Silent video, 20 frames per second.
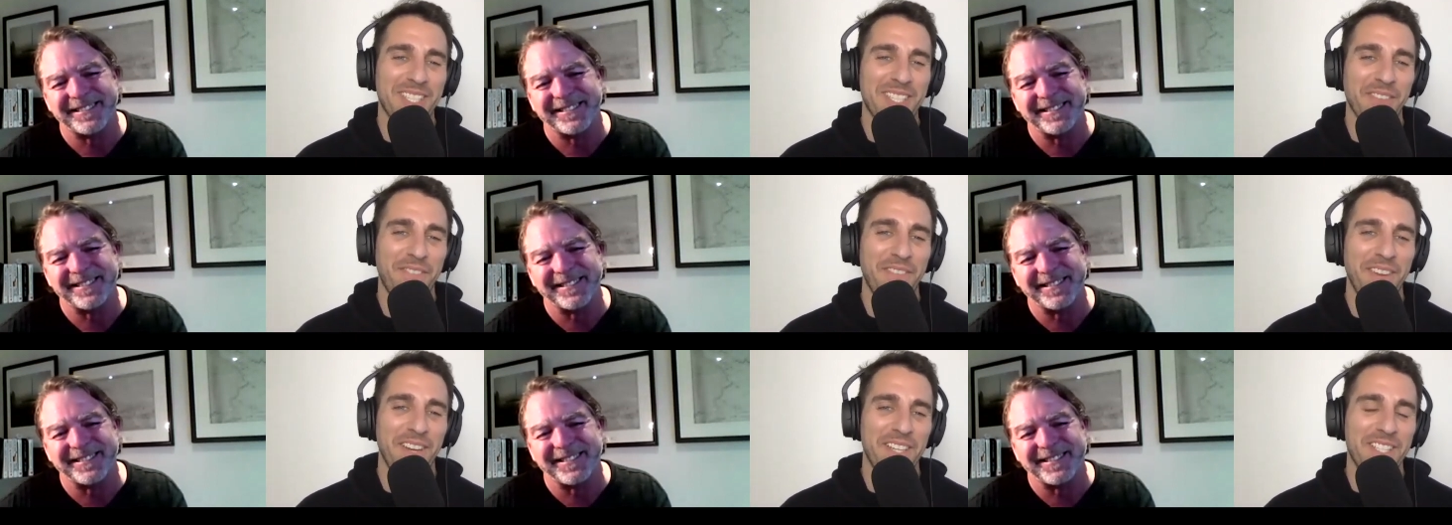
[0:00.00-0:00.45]
Speaker 1: to
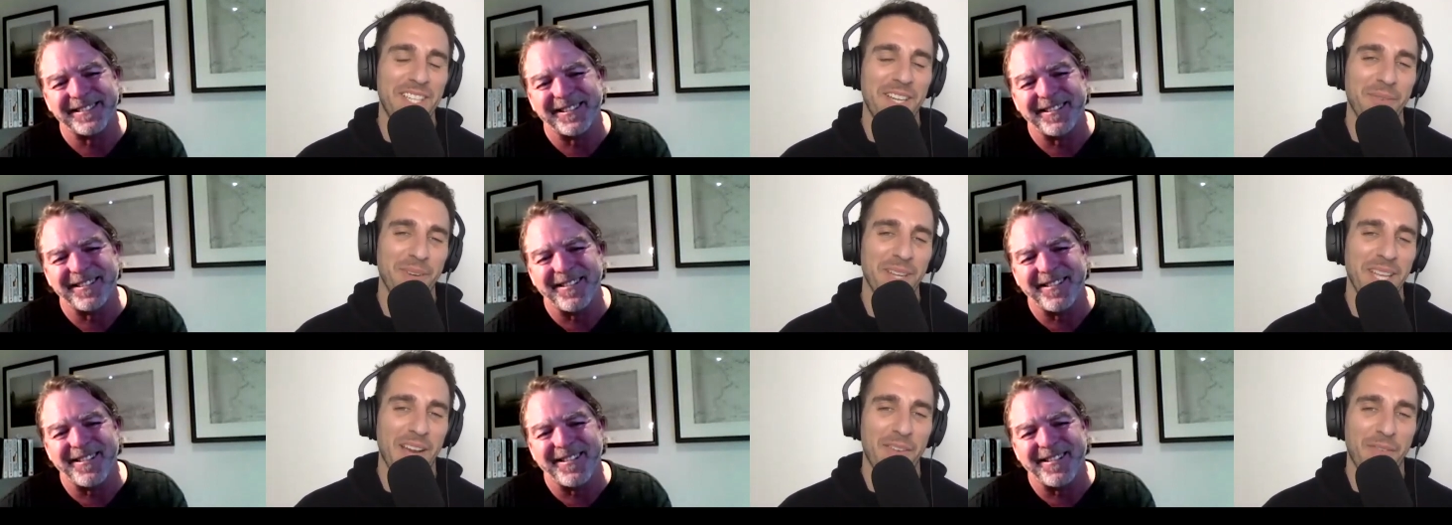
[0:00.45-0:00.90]
finish up. What
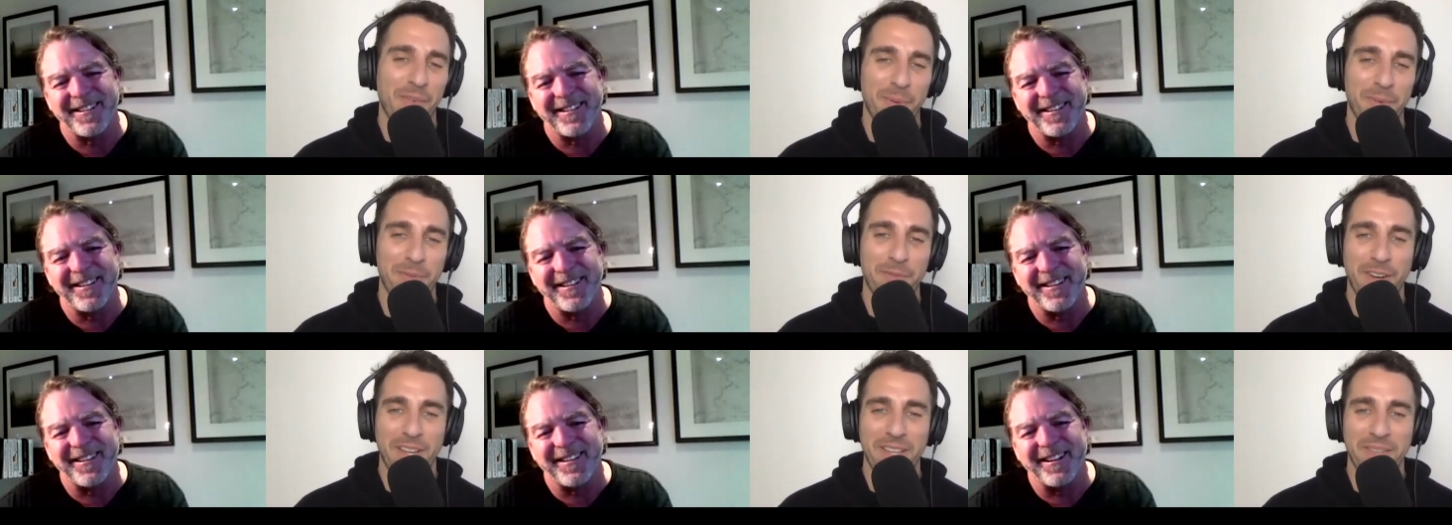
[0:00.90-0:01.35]
you got for me,
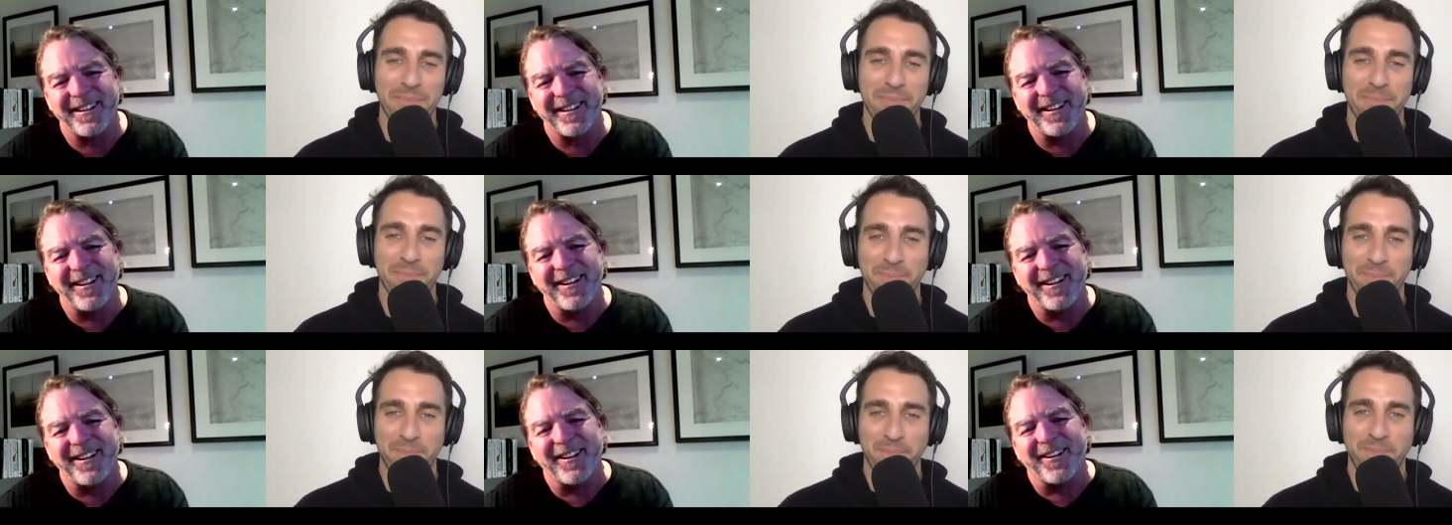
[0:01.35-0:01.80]
Fred?
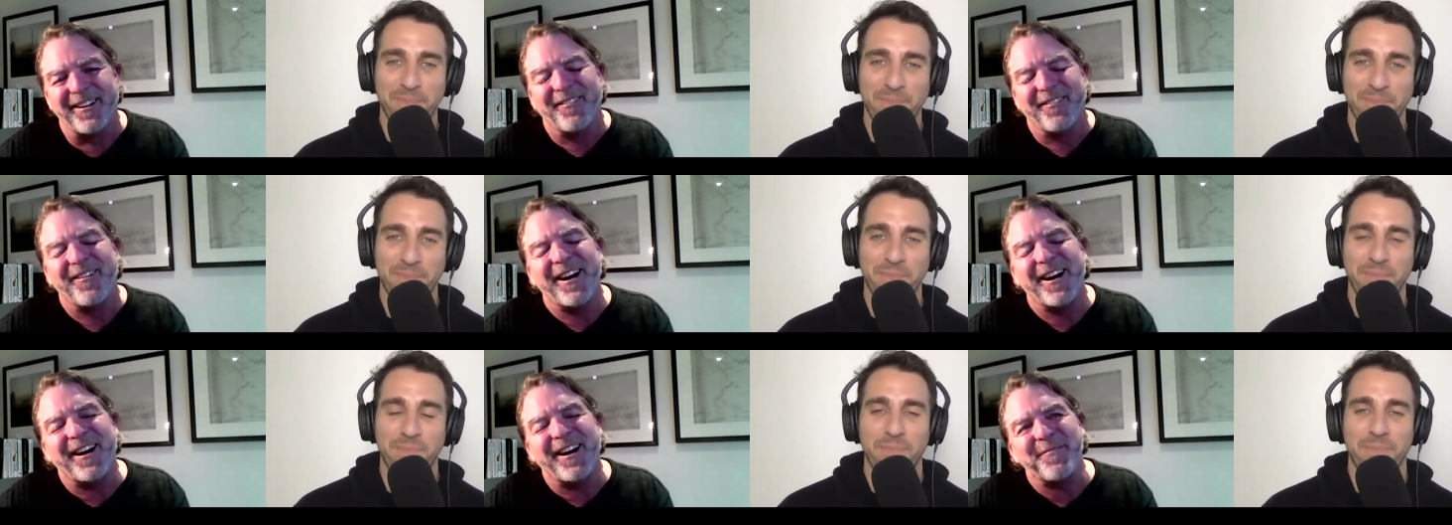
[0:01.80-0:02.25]

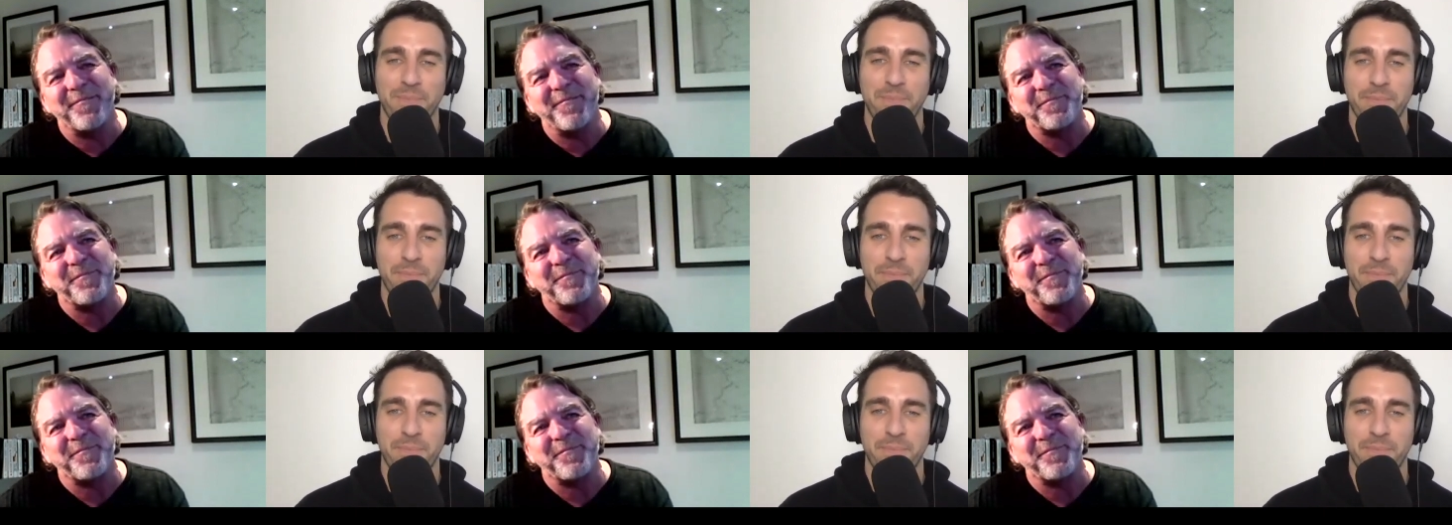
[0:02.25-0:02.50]
Well,